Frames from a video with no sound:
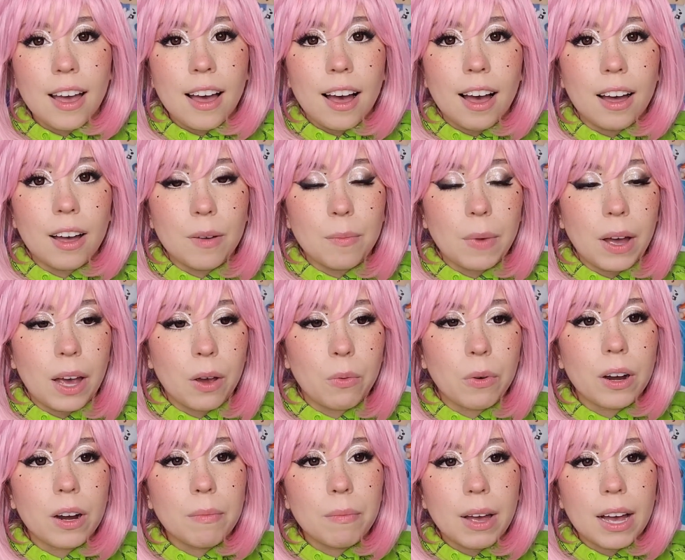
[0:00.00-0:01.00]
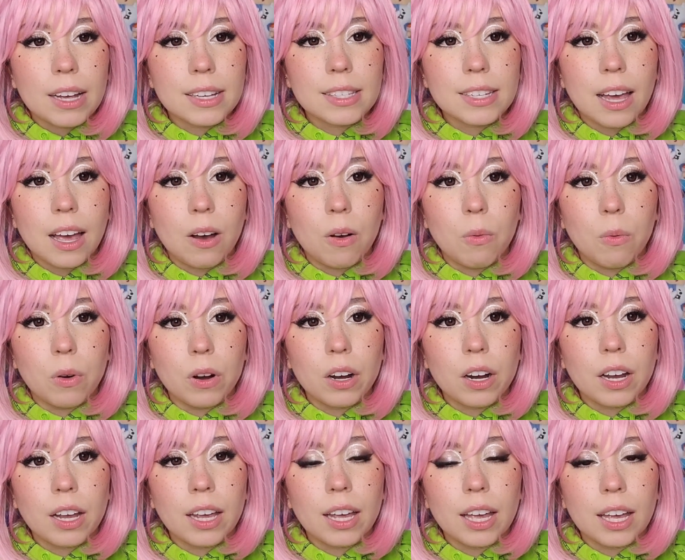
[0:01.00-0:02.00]
I wear a mask at
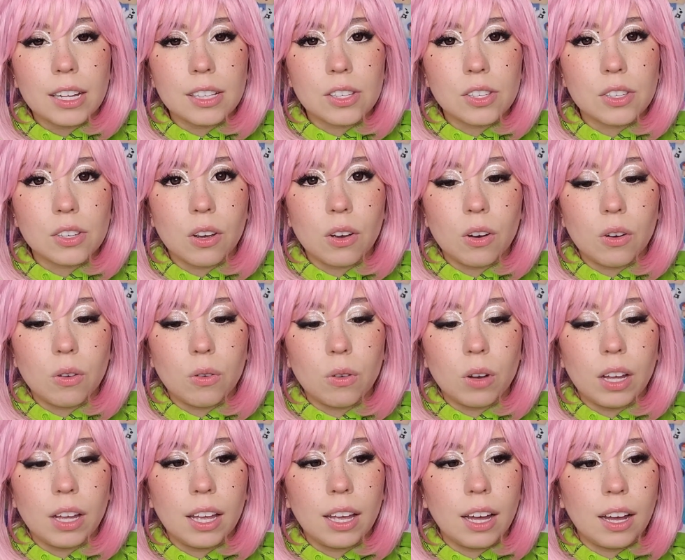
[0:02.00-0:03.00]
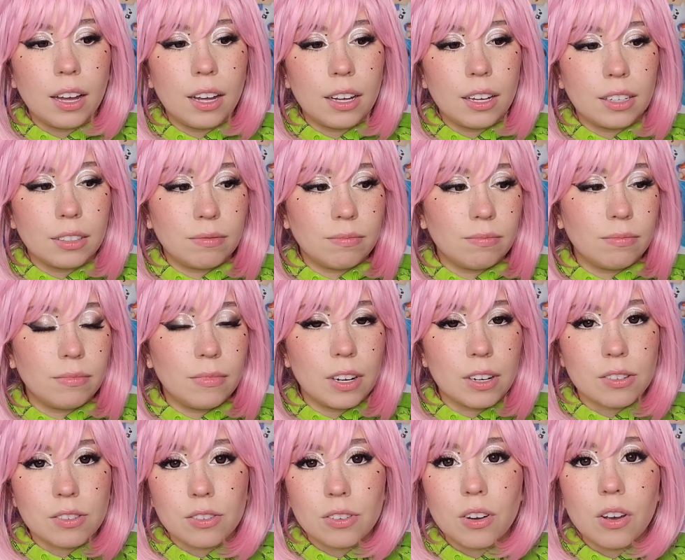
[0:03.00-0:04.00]
work, and so
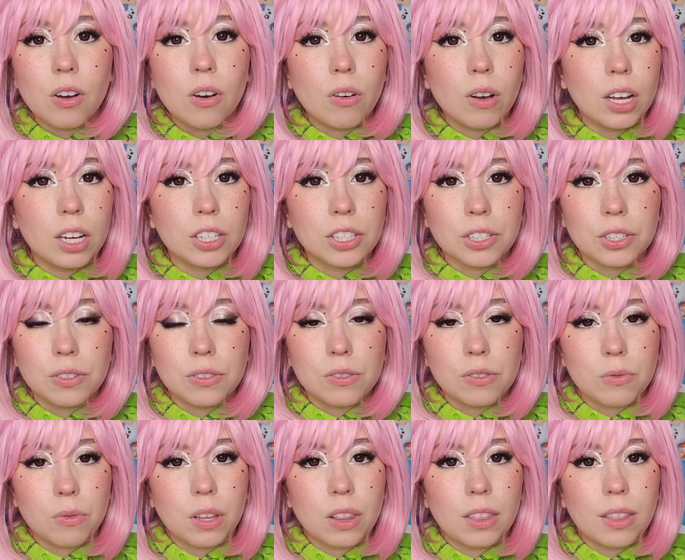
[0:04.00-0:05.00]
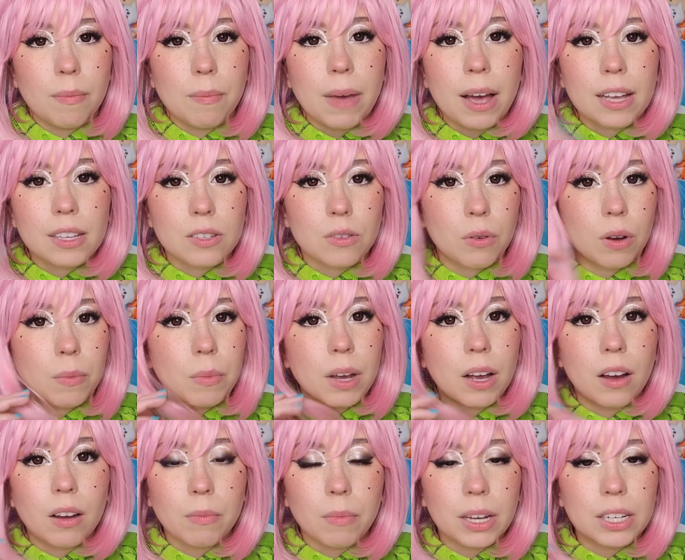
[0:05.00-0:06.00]
there's no issues with the mask rubbing
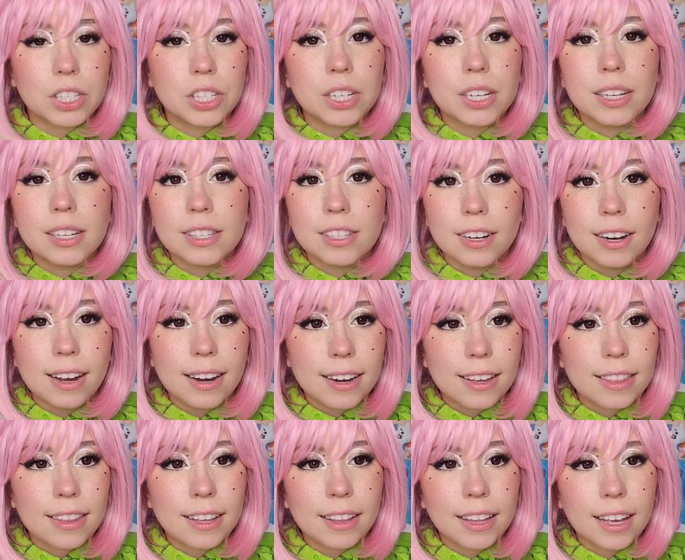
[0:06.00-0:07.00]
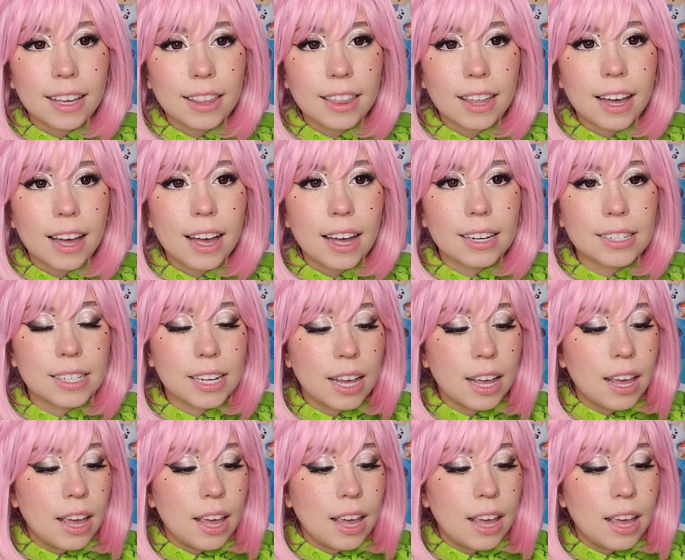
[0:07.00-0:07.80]
on my cheeks or anything like that.